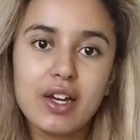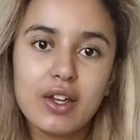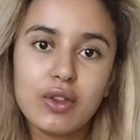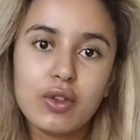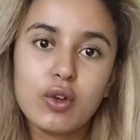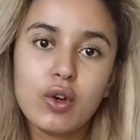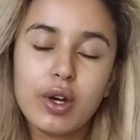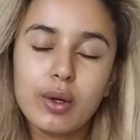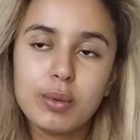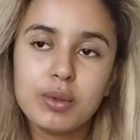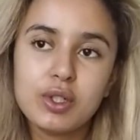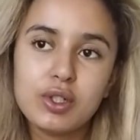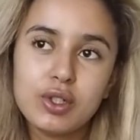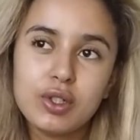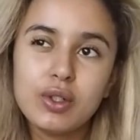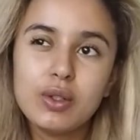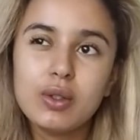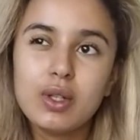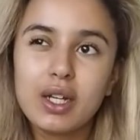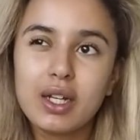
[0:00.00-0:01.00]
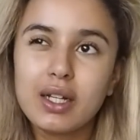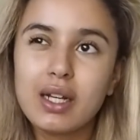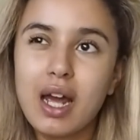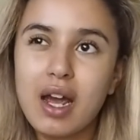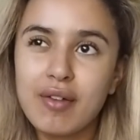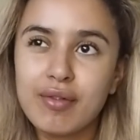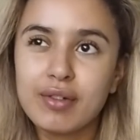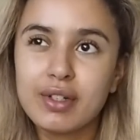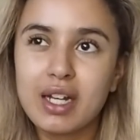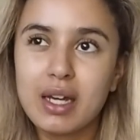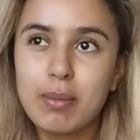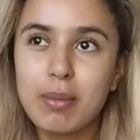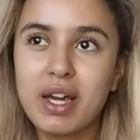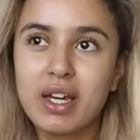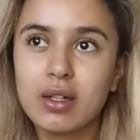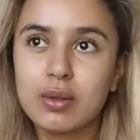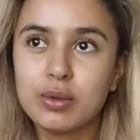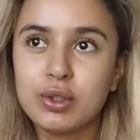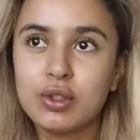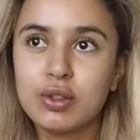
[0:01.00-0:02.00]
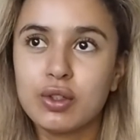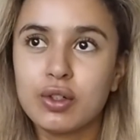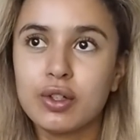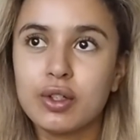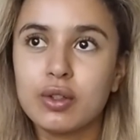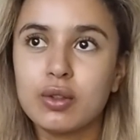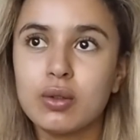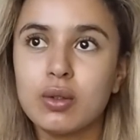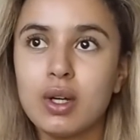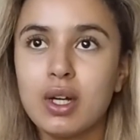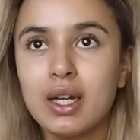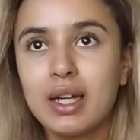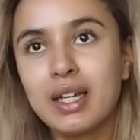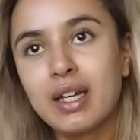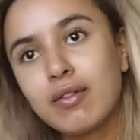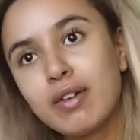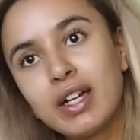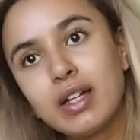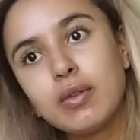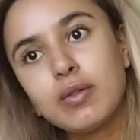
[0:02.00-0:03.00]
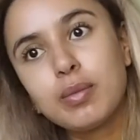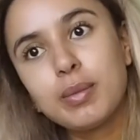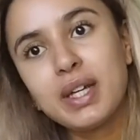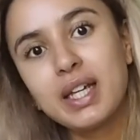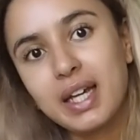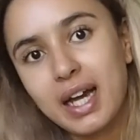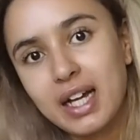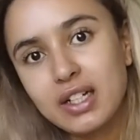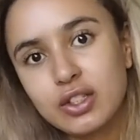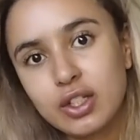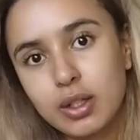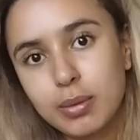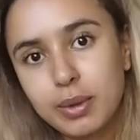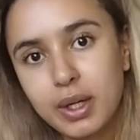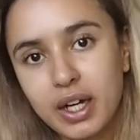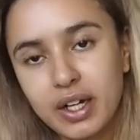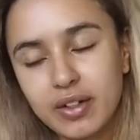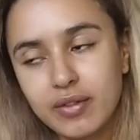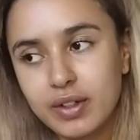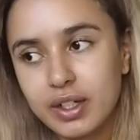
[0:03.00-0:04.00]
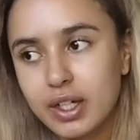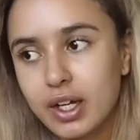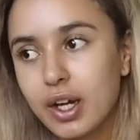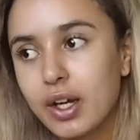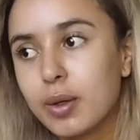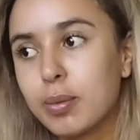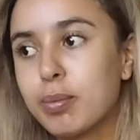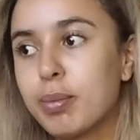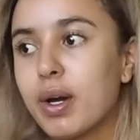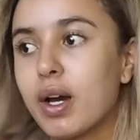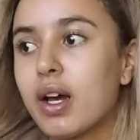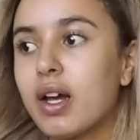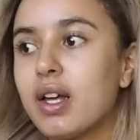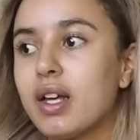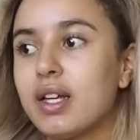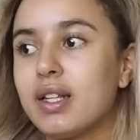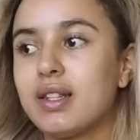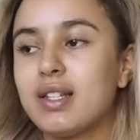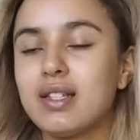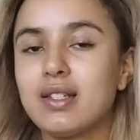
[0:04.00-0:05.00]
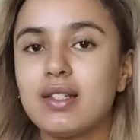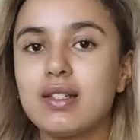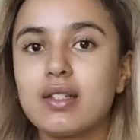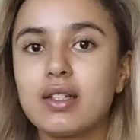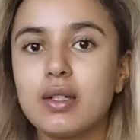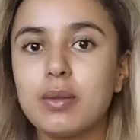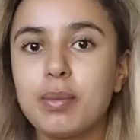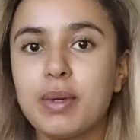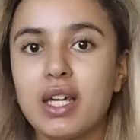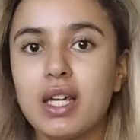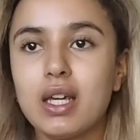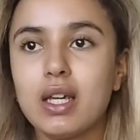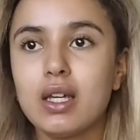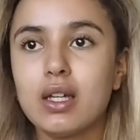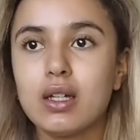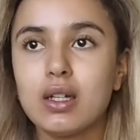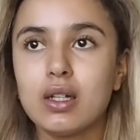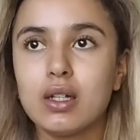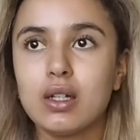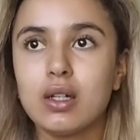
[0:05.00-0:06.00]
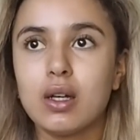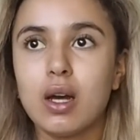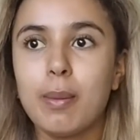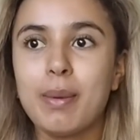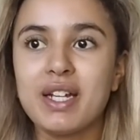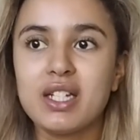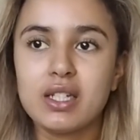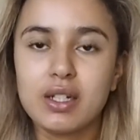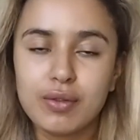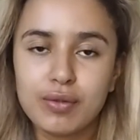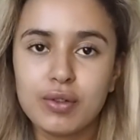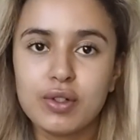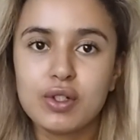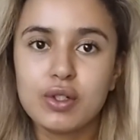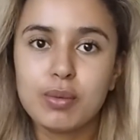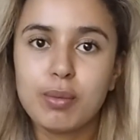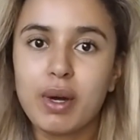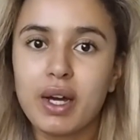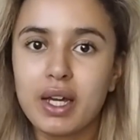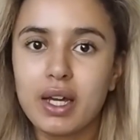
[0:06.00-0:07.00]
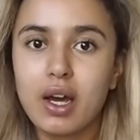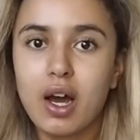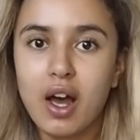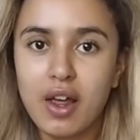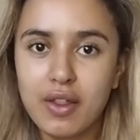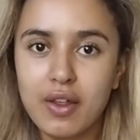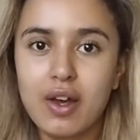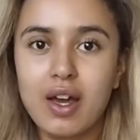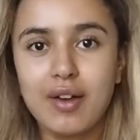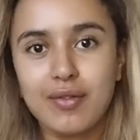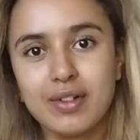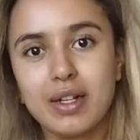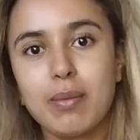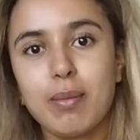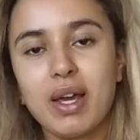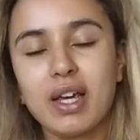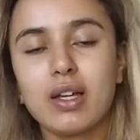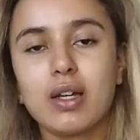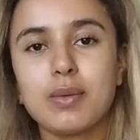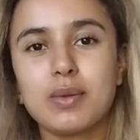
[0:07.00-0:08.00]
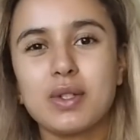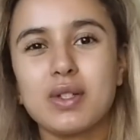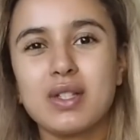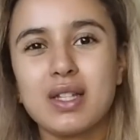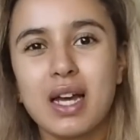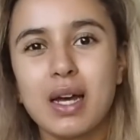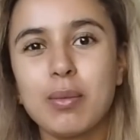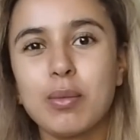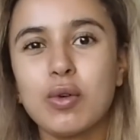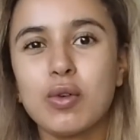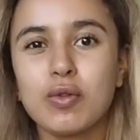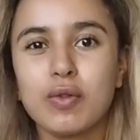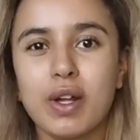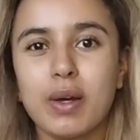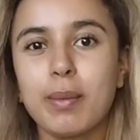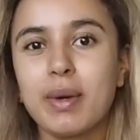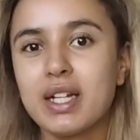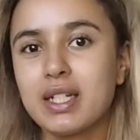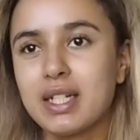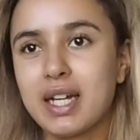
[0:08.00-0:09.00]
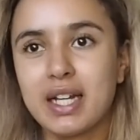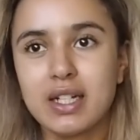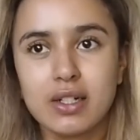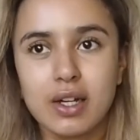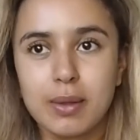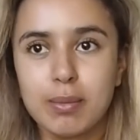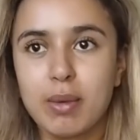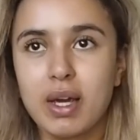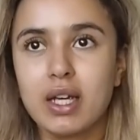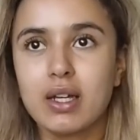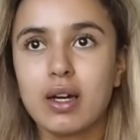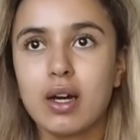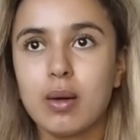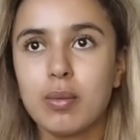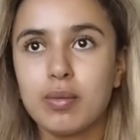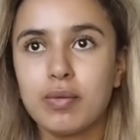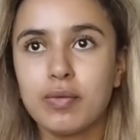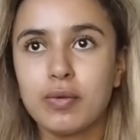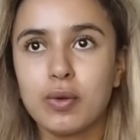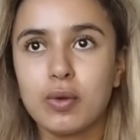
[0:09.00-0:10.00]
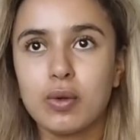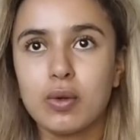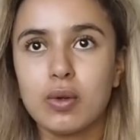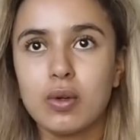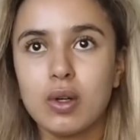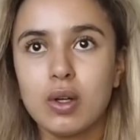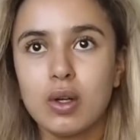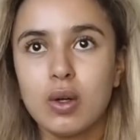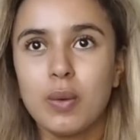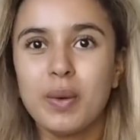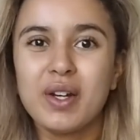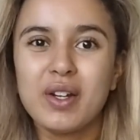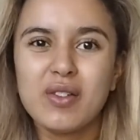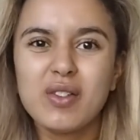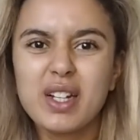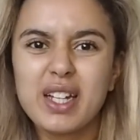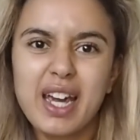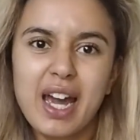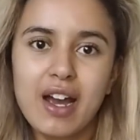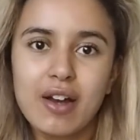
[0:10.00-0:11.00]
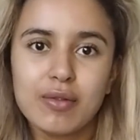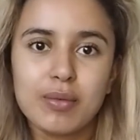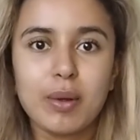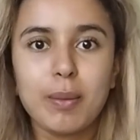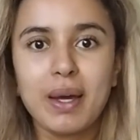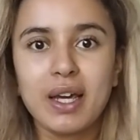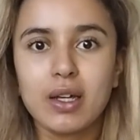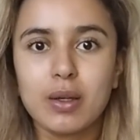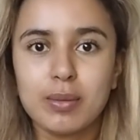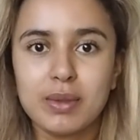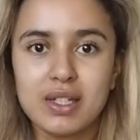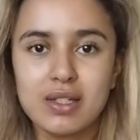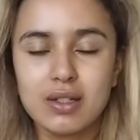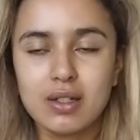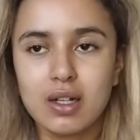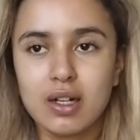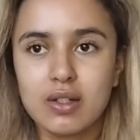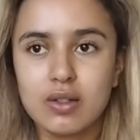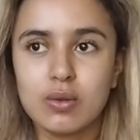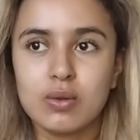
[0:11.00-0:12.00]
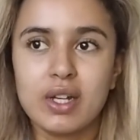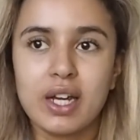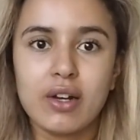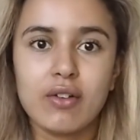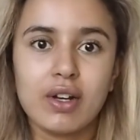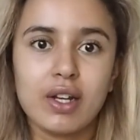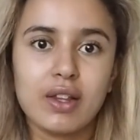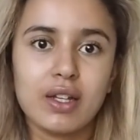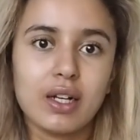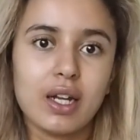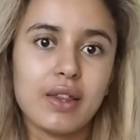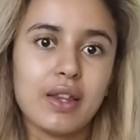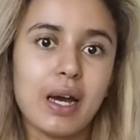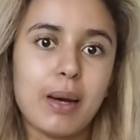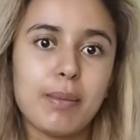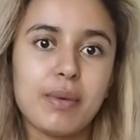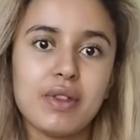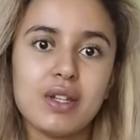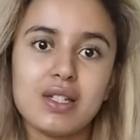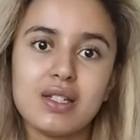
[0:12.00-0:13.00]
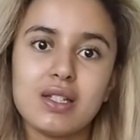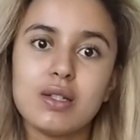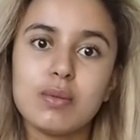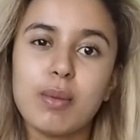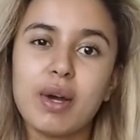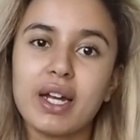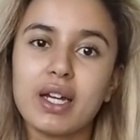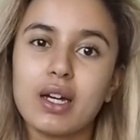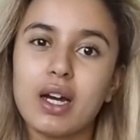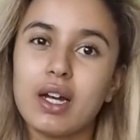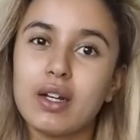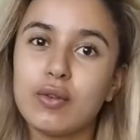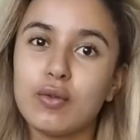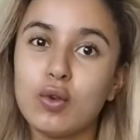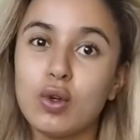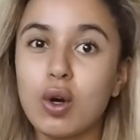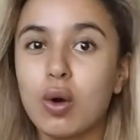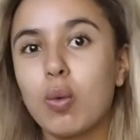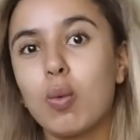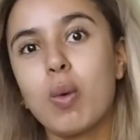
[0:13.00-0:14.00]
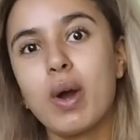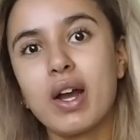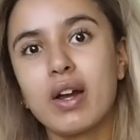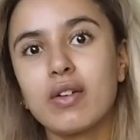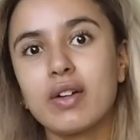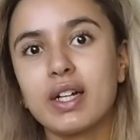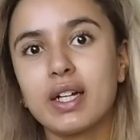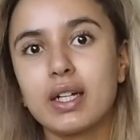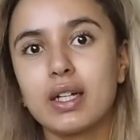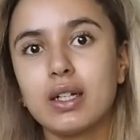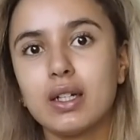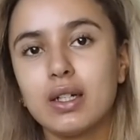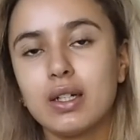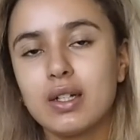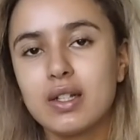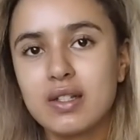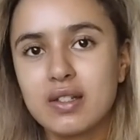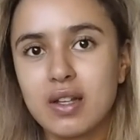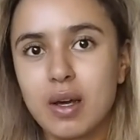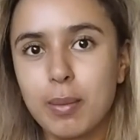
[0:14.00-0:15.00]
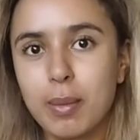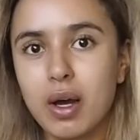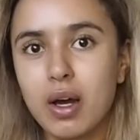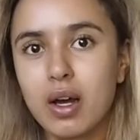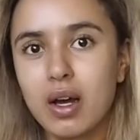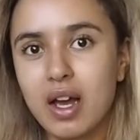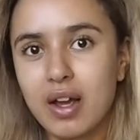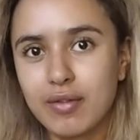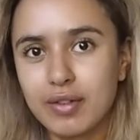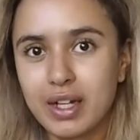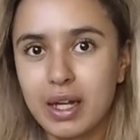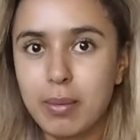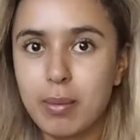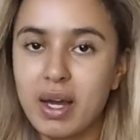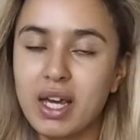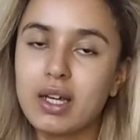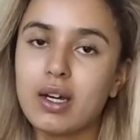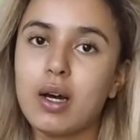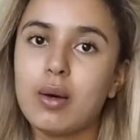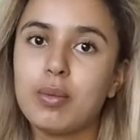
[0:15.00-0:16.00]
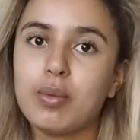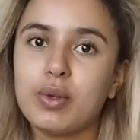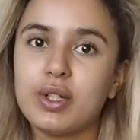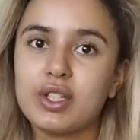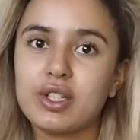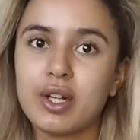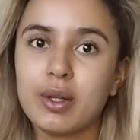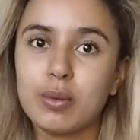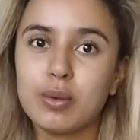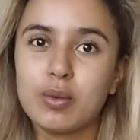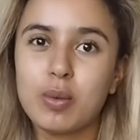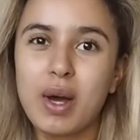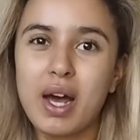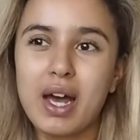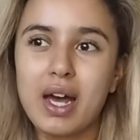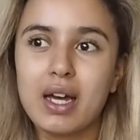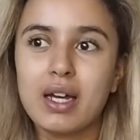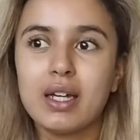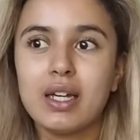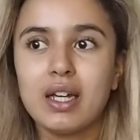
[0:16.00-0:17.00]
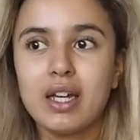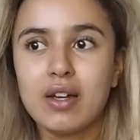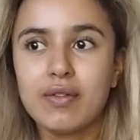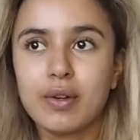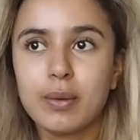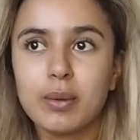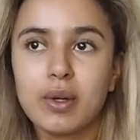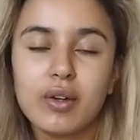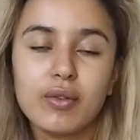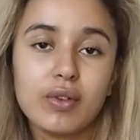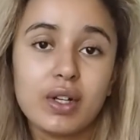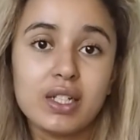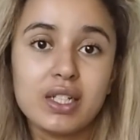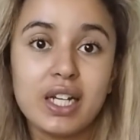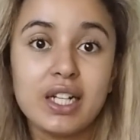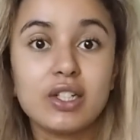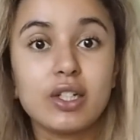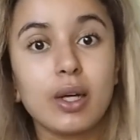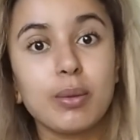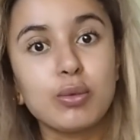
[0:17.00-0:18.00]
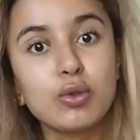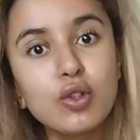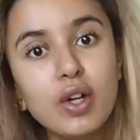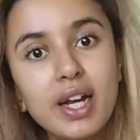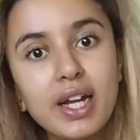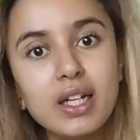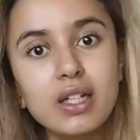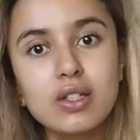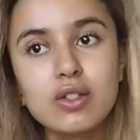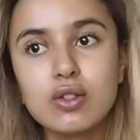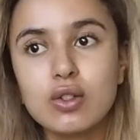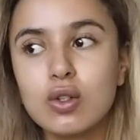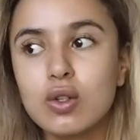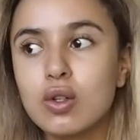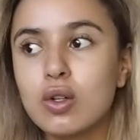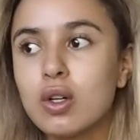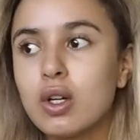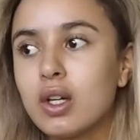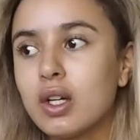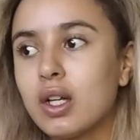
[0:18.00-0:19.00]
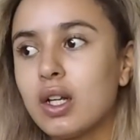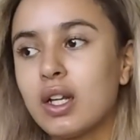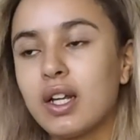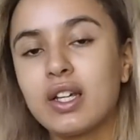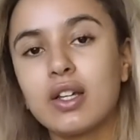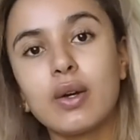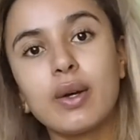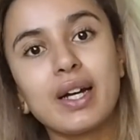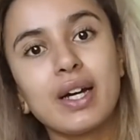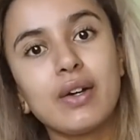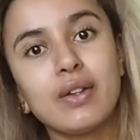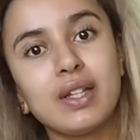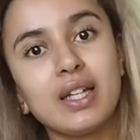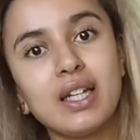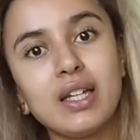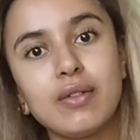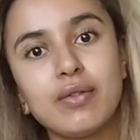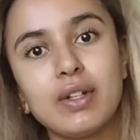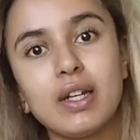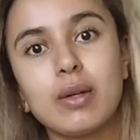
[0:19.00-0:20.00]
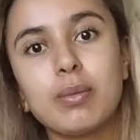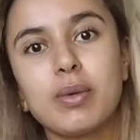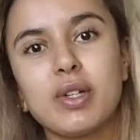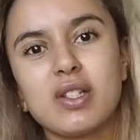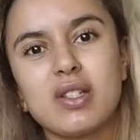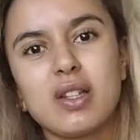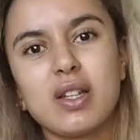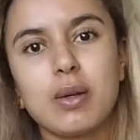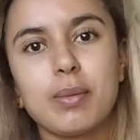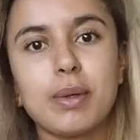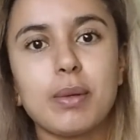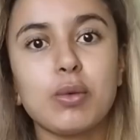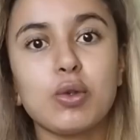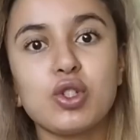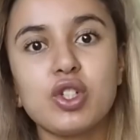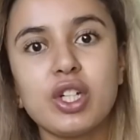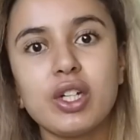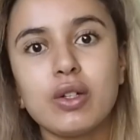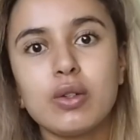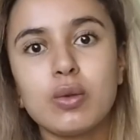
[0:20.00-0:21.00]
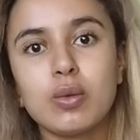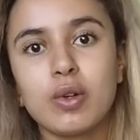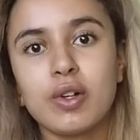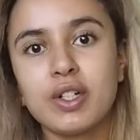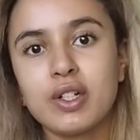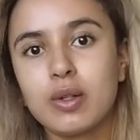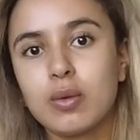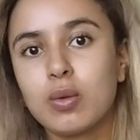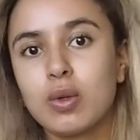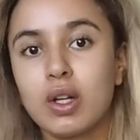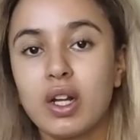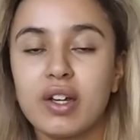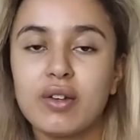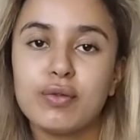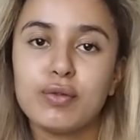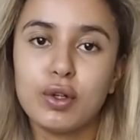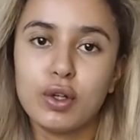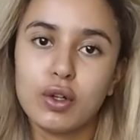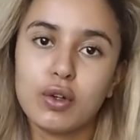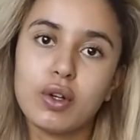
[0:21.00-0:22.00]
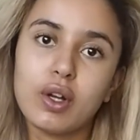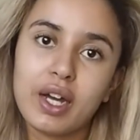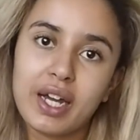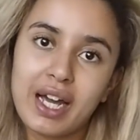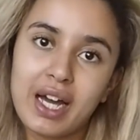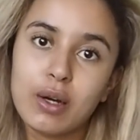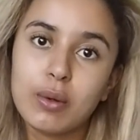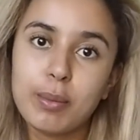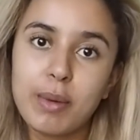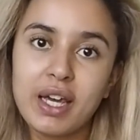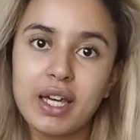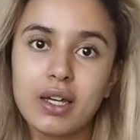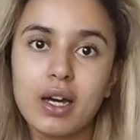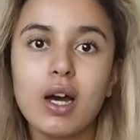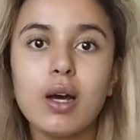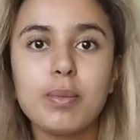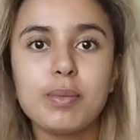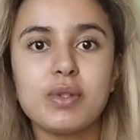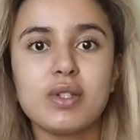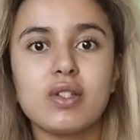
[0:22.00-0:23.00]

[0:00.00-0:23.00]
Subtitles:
I thought I would do like an everyday makeup tutorial, get ready with me, catch up kind of video, but this is going to be a bit different to my other everyday makeups because they're more of like my daytime makeup for, I don't really care if my makeup needs to last all day or anything like that, but this is my kind of long wearing summer everyday makeup which I would wear if I'm going for like daytime drinks or like going out in the evening, but something a bit more chilled where I don't want like full on night out makeup.